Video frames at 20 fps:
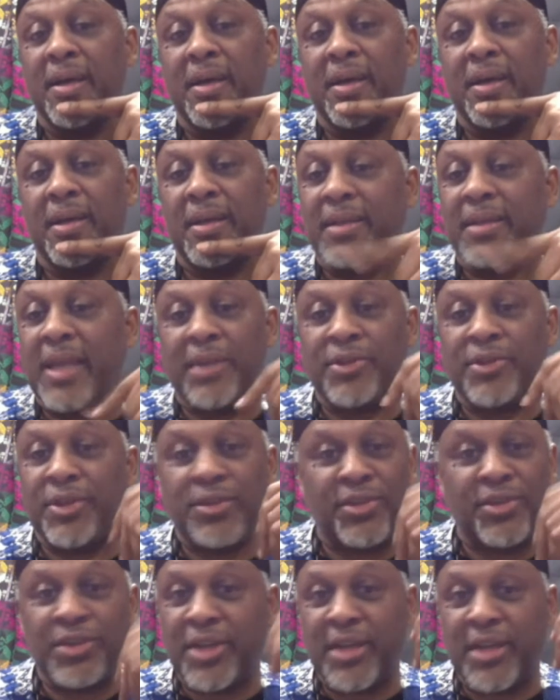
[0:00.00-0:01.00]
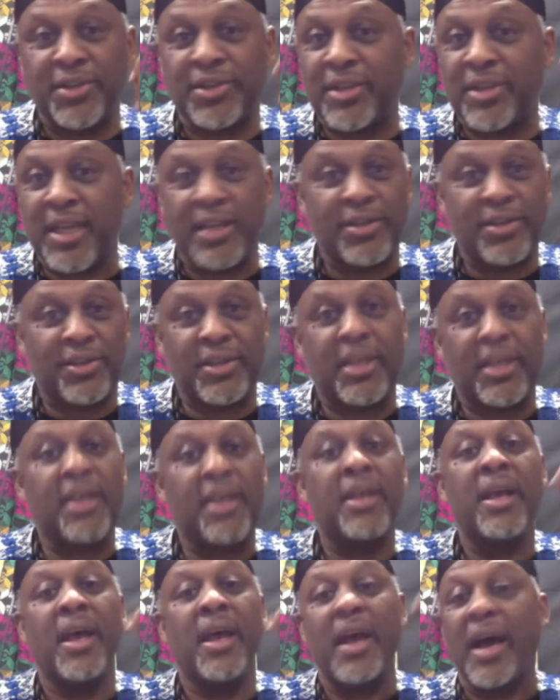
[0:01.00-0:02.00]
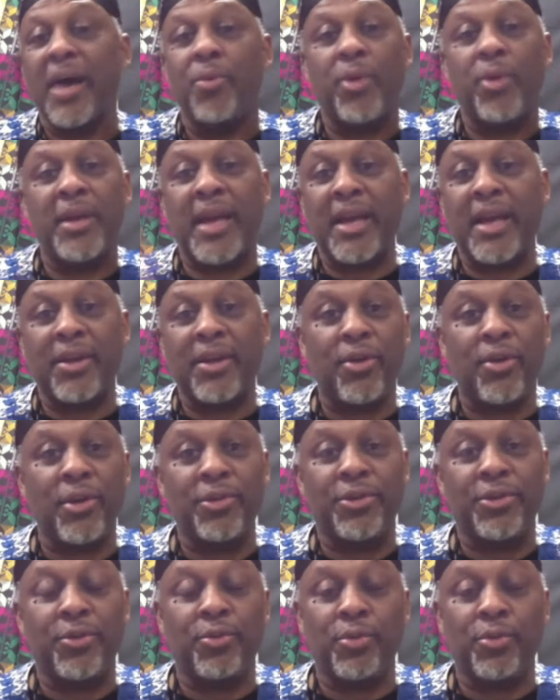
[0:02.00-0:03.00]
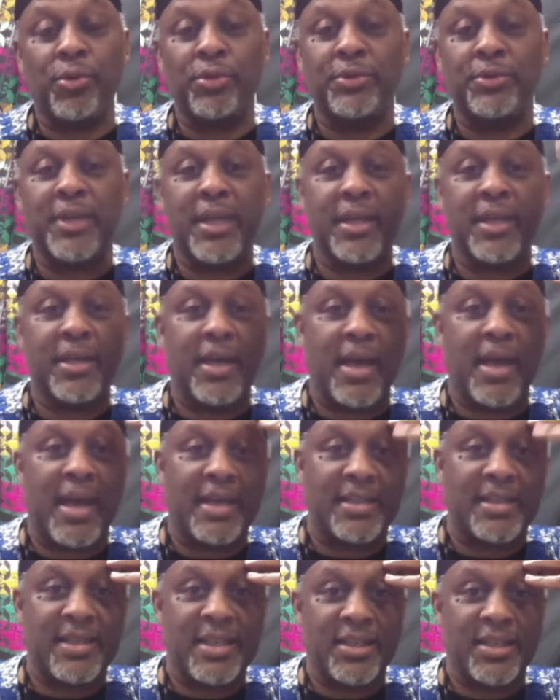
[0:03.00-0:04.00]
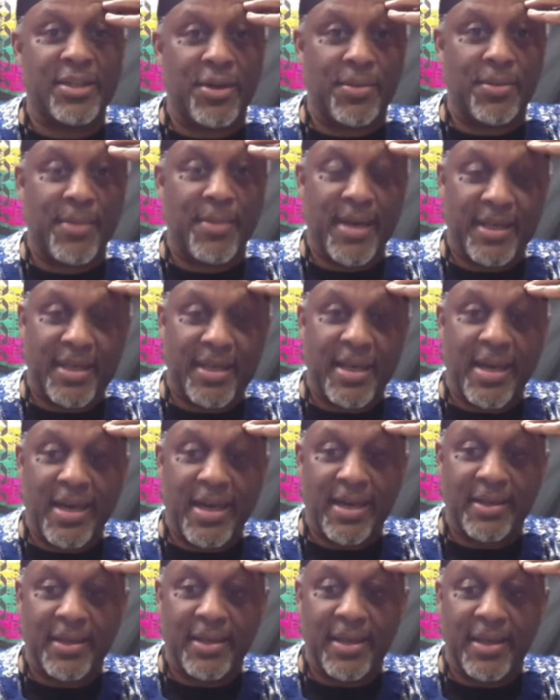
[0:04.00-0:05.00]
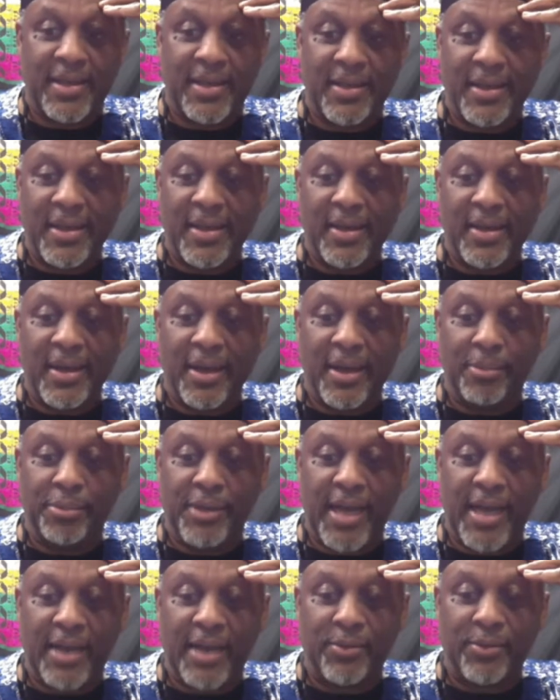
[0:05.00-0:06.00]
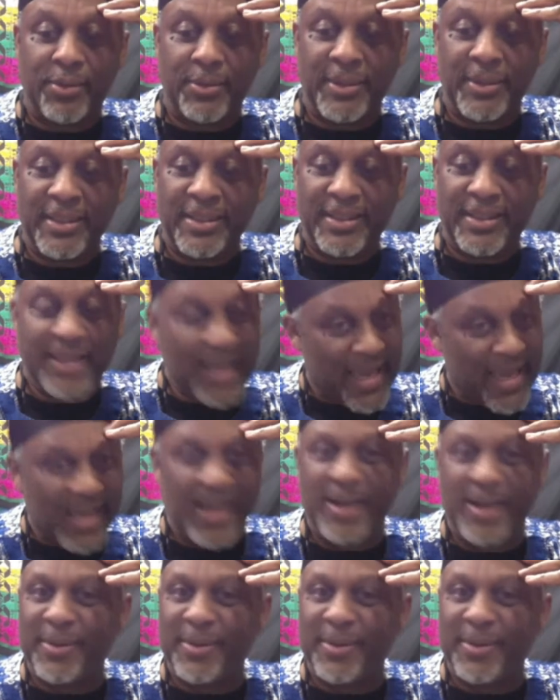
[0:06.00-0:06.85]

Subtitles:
That's just, it's, when I heard the ruling, I says, oh my God, a black woman. Damn.